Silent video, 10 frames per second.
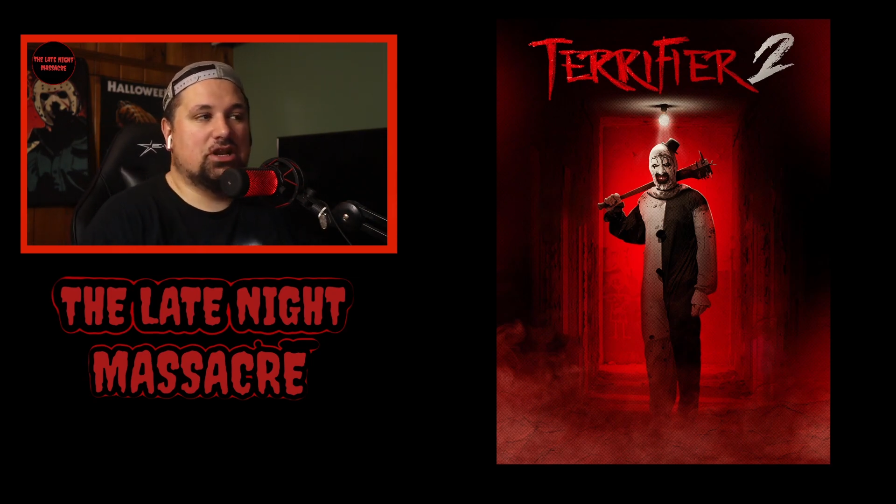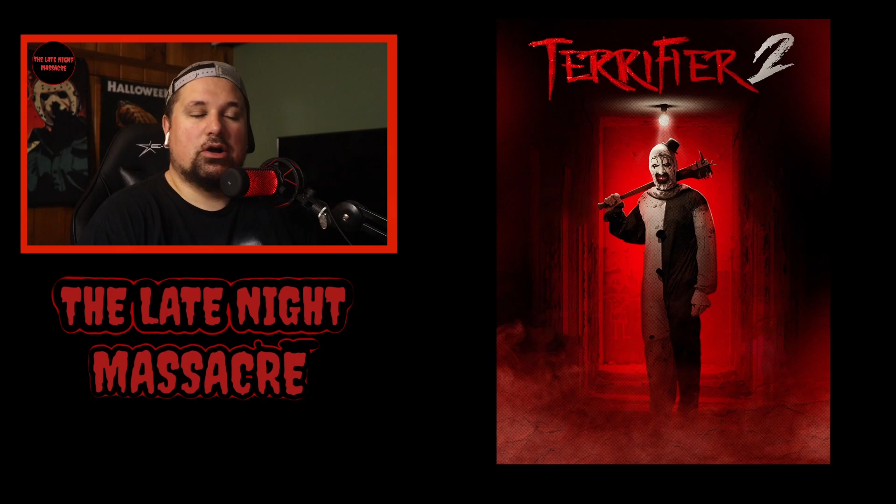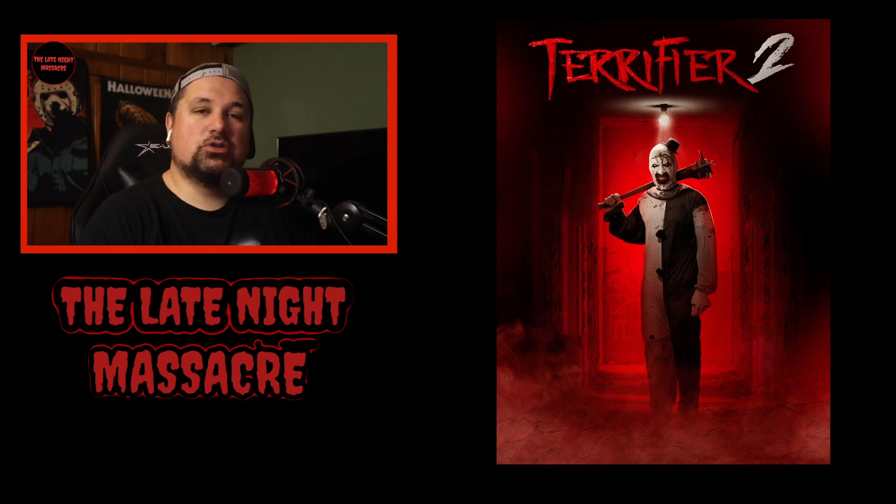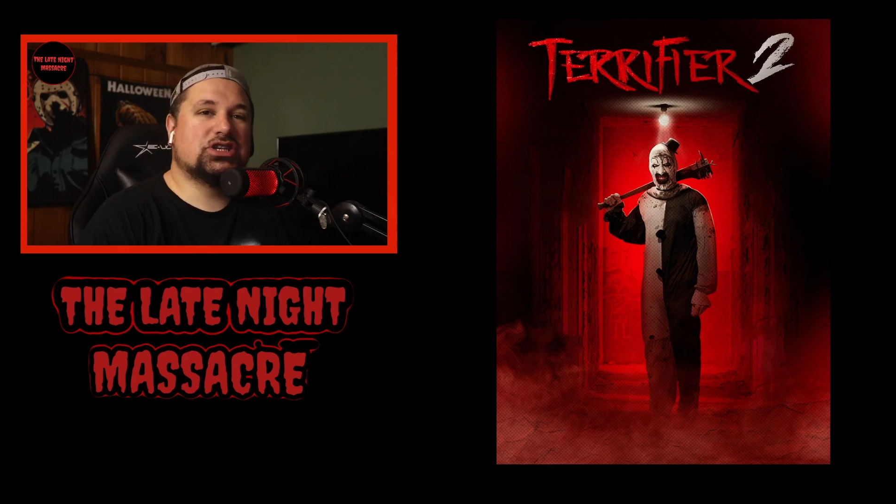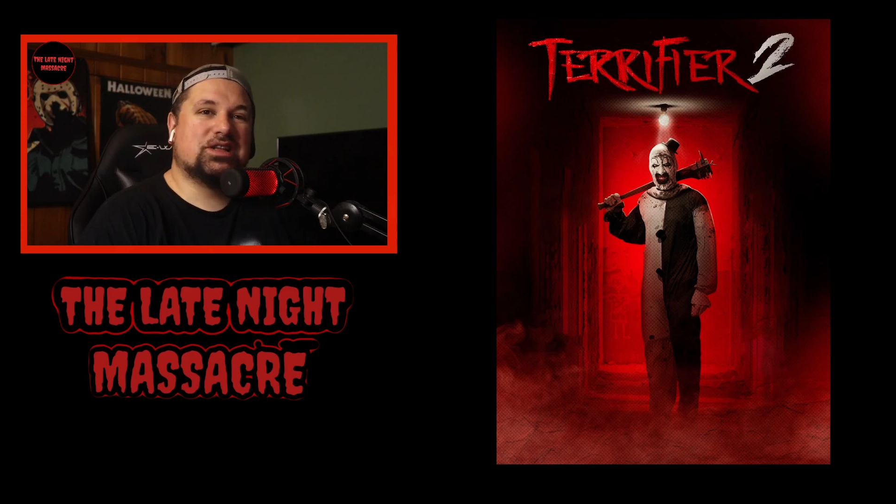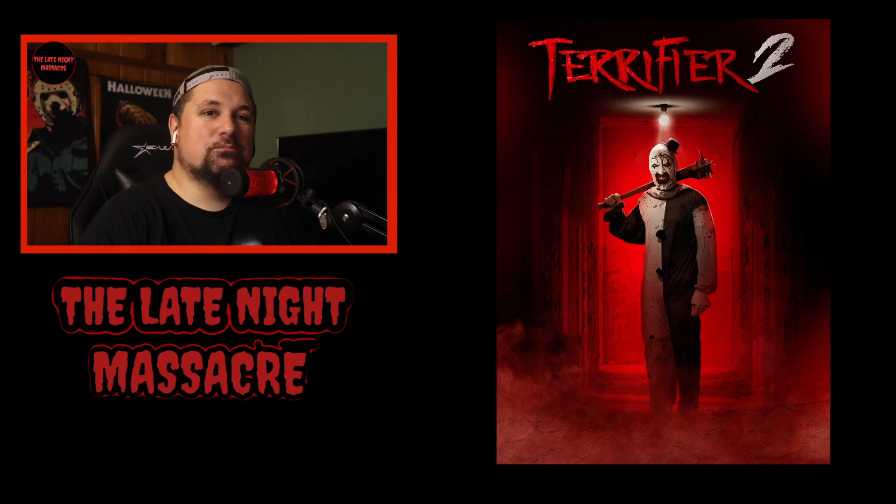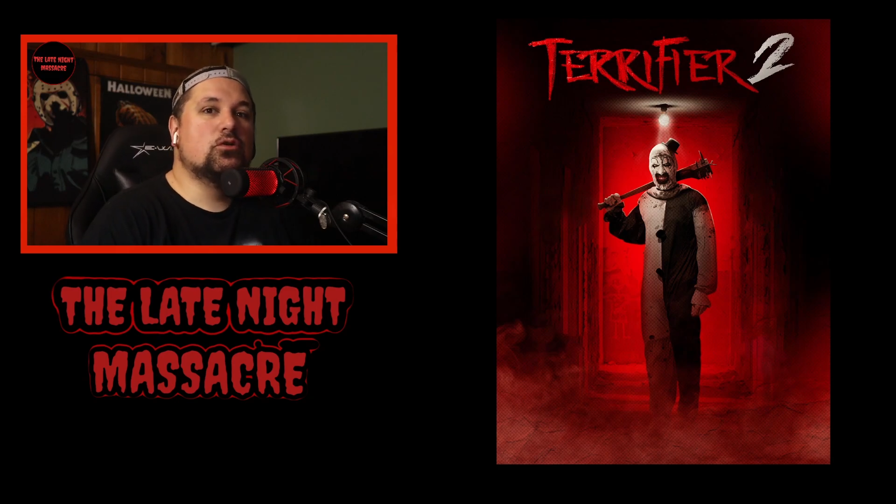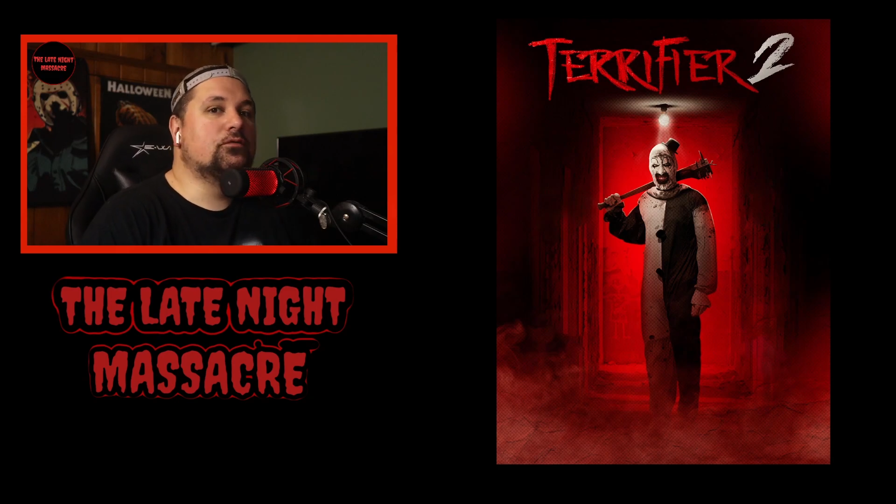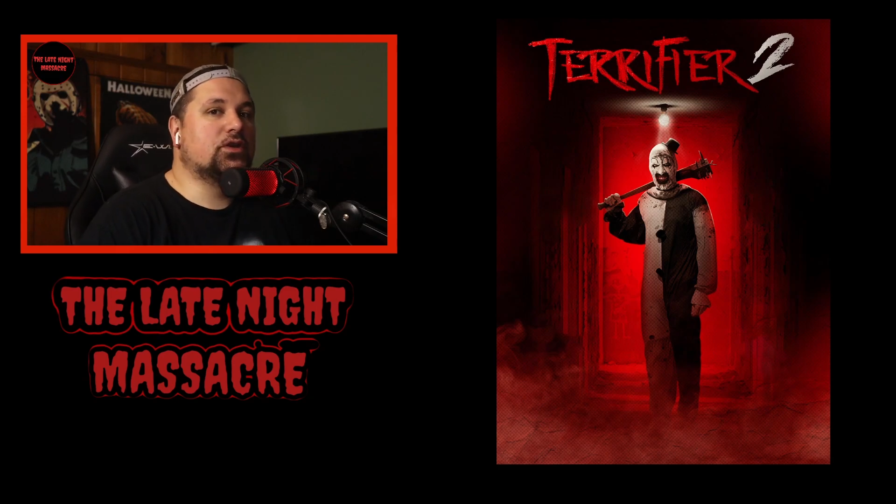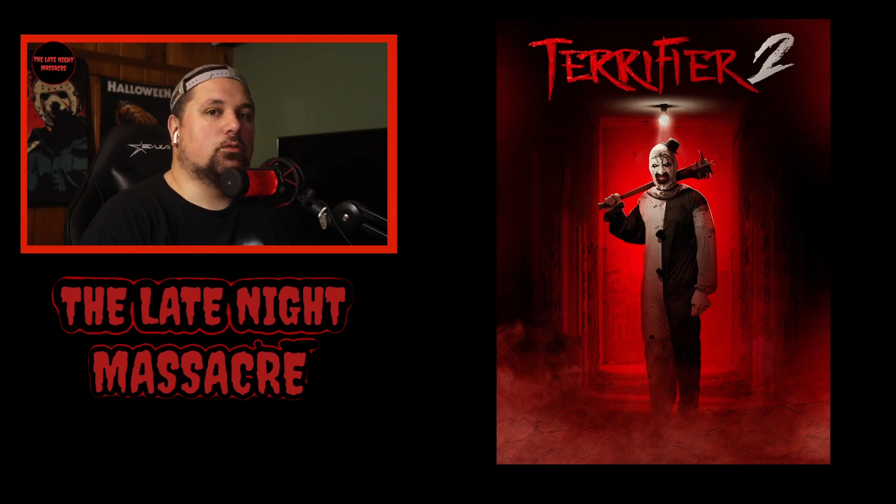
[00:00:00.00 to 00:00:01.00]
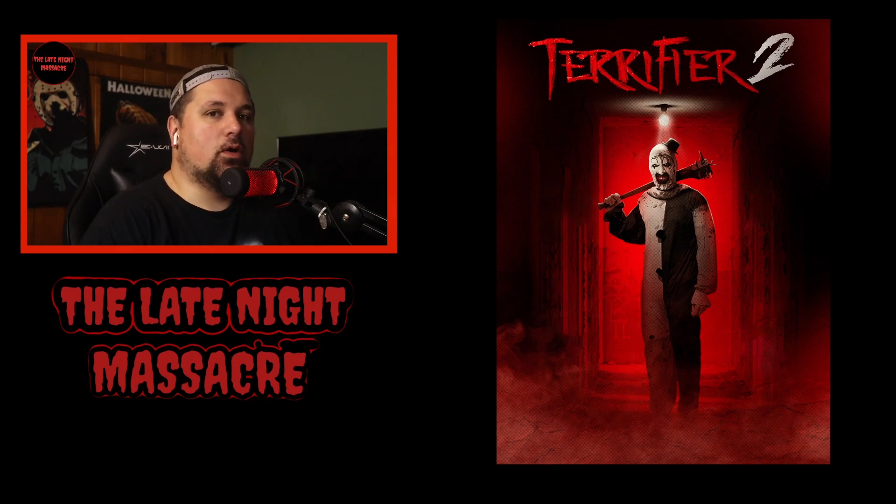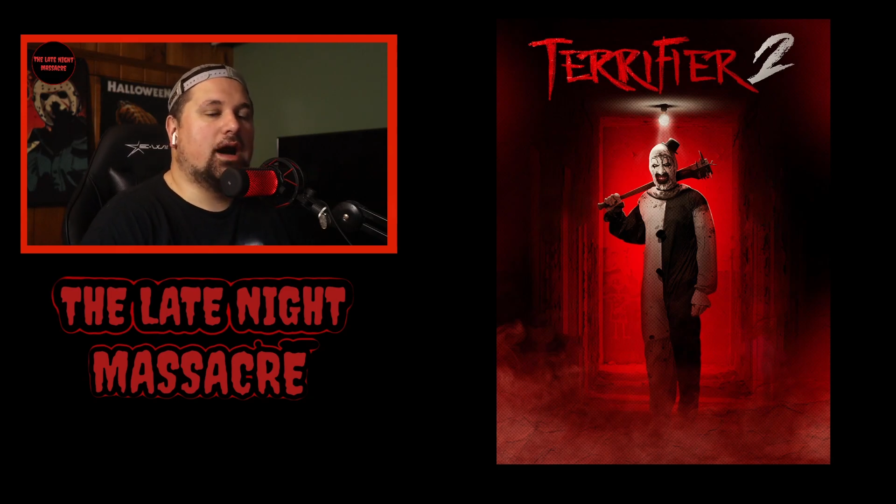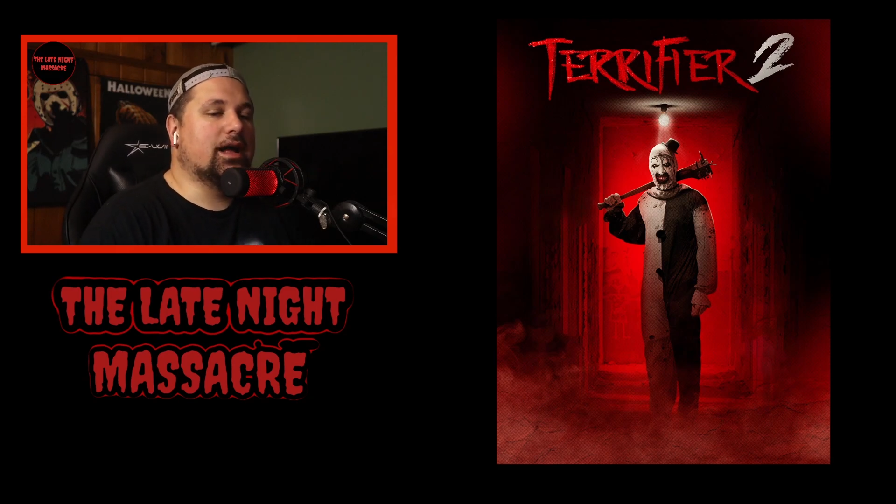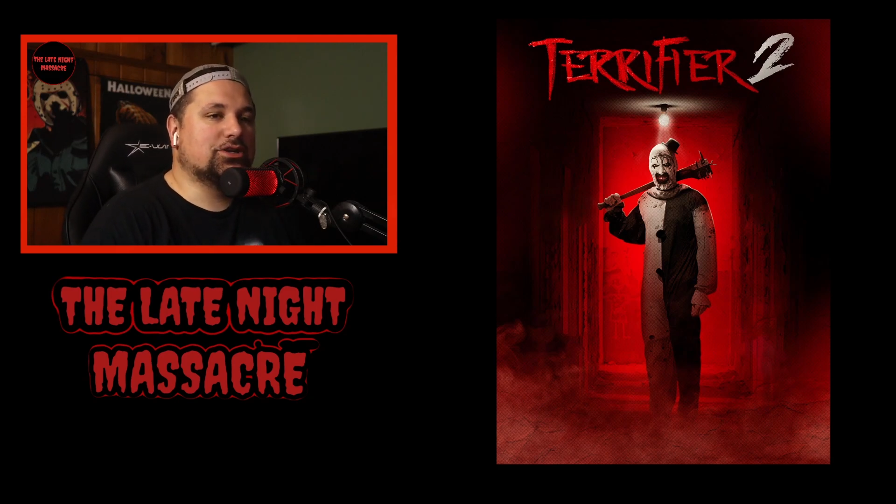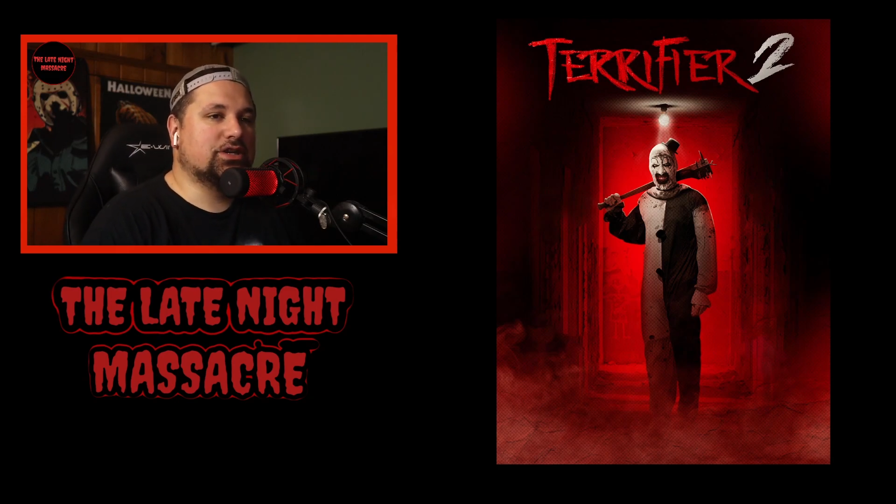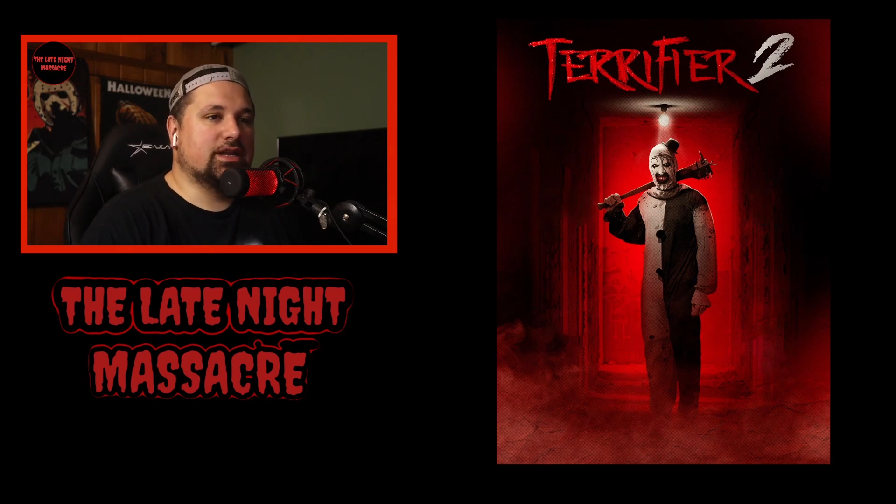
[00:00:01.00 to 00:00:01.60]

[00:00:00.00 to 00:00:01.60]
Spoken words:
a movie to watch.